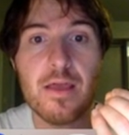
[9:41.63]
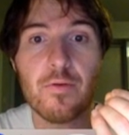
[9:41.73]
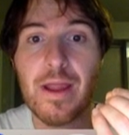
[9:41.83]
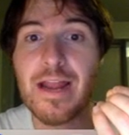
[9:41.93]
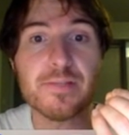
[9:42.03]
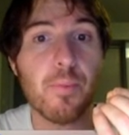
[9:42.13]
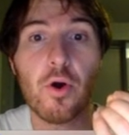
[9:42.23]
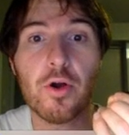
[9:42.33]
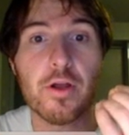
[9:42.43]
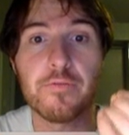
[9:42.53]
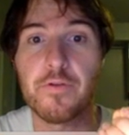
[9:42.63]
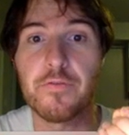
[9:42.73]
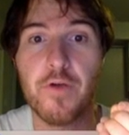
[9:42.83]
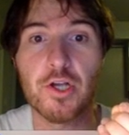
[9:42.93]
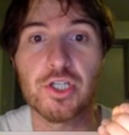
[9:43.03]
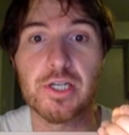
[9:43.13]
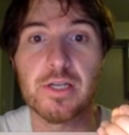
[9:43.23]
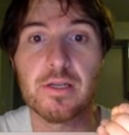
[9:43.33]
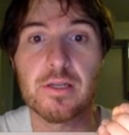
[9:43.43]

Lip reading: right, as part of the function.